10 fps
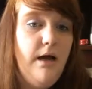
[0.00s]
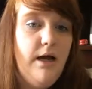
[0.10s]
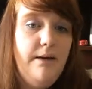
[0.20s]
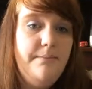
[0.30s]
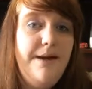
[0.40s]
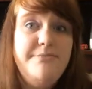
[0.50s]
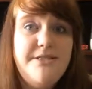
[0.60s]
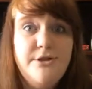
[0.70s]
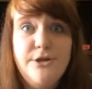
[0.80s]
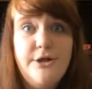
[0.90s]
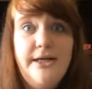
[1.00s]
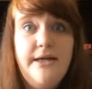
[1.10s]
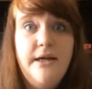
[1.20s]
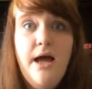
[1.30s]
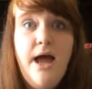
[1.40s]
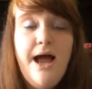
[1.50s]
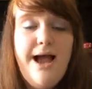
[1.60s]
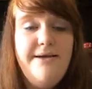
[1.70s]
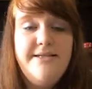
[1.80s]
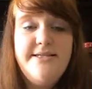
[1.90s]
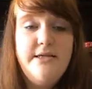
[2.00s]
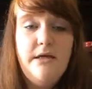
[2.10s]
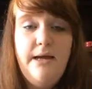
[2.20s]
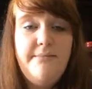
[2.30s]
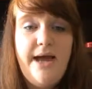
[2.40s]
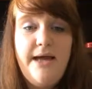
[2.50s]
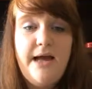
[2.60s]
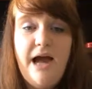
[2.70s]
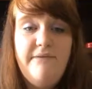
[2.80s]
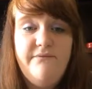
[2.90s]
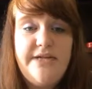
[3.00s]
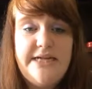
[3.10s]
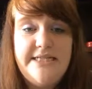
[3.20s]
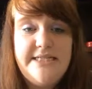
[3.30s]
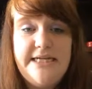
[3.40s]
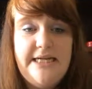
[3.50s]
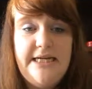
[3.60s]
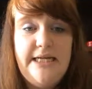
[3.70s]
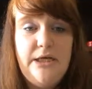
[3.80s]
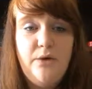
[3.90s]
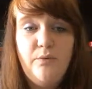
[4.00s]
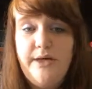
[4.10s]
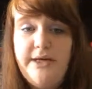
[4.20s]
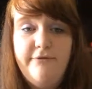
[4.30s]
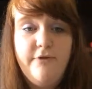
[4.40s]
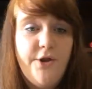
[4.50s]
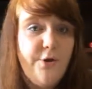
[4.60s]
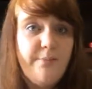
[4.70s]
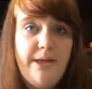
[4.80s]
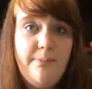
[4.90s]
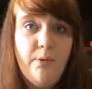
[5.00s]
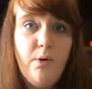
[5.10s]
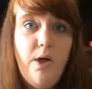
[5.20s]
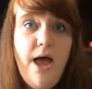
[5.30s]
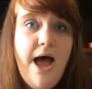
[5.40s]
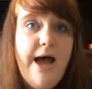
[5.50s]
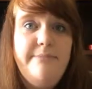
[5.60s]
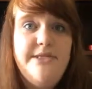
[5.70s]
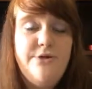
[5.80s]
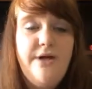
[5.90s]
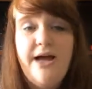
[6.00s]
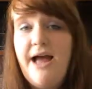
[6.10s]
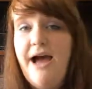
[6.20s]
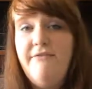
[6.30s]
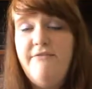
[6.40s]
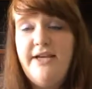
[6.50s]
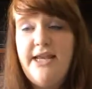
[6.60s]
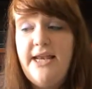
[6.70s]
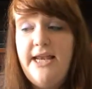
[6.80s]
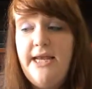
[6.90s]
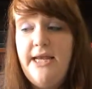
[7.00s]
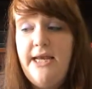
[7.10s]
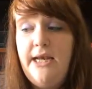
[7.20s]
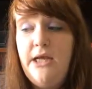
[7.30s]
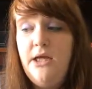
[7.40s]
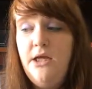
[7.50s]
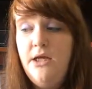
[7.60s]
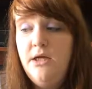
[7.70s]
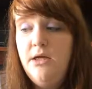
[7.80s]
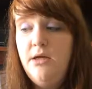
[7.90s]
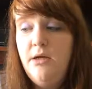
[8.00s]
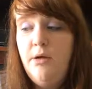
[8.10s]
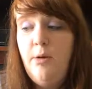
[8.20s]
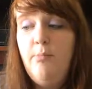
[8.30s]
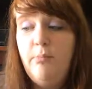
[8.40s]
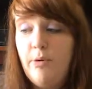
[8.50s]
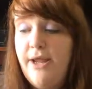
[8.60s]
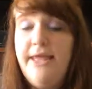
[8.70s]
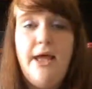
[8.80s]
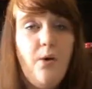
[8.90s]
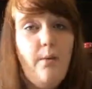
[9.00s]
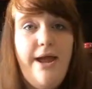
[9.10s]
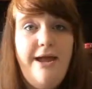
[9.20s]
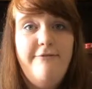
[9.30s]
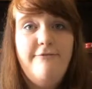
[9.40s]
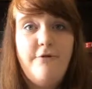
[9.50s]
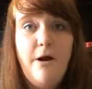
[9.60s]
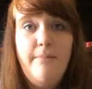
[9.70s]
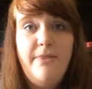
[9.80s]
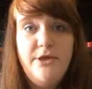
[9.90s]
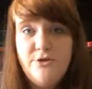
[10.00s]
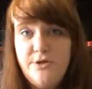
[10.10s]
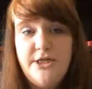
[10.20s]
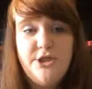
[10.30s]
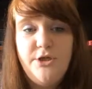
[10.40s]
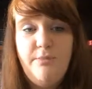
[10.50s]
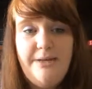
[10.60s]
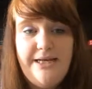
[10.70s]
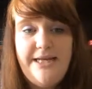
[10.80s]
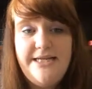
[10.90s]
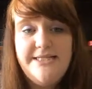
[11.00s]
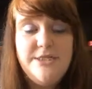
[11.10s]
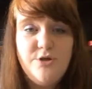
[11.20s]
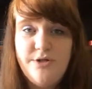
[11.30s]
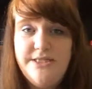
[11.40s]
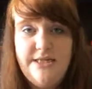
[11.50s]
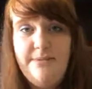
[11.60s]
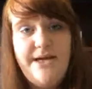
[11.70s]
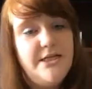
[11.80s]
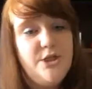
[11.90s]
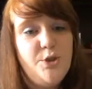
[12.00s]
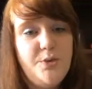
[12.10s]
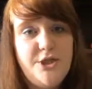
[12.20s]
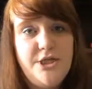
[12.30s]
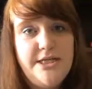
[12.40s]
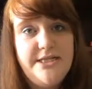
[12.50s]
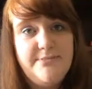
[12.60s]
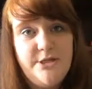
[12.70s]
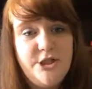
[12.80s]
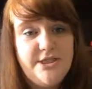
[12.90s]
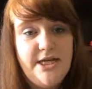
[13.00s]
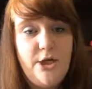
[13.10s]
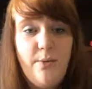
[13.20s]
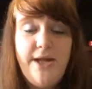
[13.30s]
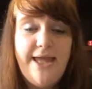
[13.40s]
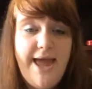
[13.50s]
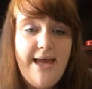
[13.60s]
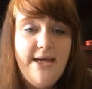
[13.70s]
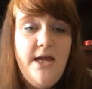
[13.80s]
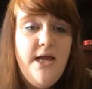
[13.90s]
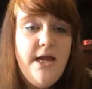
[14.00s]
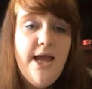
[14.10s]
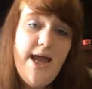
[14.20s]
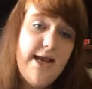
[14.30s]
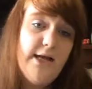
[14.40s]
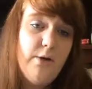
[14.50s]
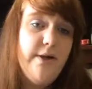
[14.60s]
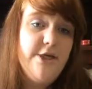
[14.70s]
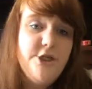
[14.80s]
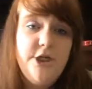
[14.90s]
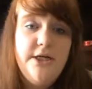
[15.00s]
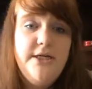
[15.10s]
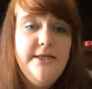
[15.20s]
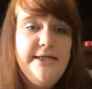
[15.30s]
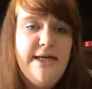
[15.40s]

I'm still learning. I still am not confident in reading for other people. I'm still not confident in breaking away from the traditional meanings and trusting my intuition as much as I know I can, and I know I should.